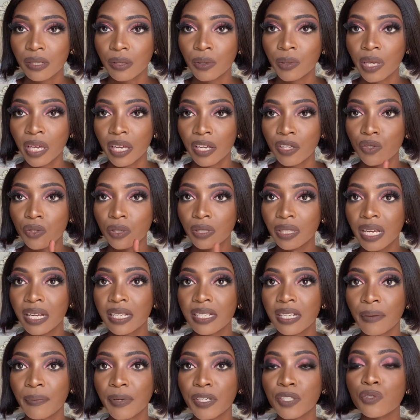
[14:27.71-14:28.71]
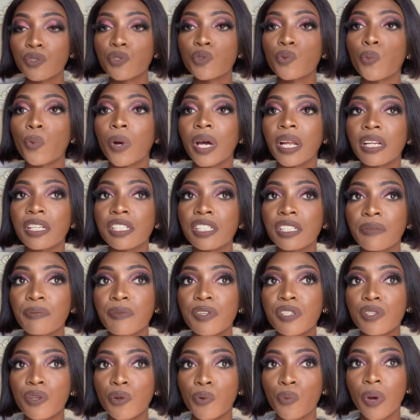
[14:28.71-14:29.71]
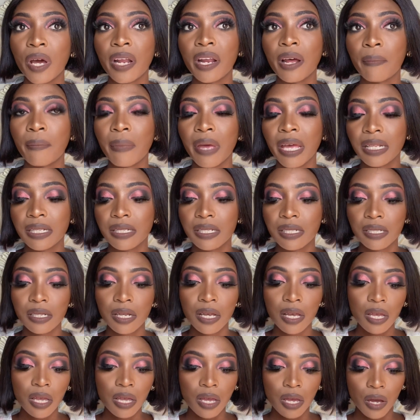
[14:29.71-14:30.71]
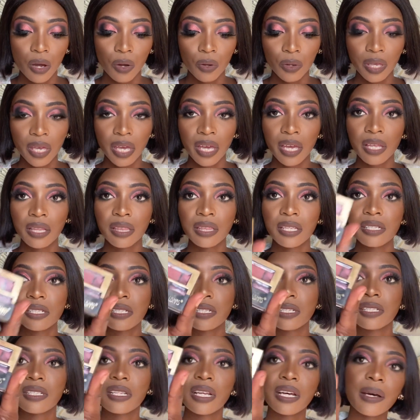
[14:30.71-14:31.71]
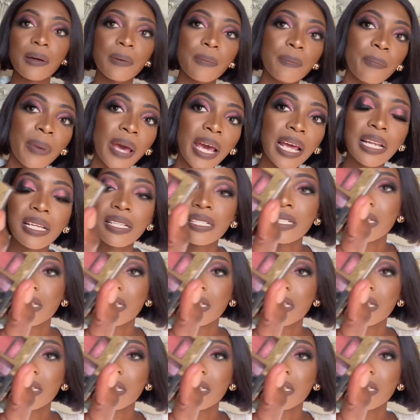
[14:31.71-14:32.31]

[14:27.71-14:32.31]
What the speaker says: Okay, so because I'm water shimmers and water mattes. Okay, this is the palettes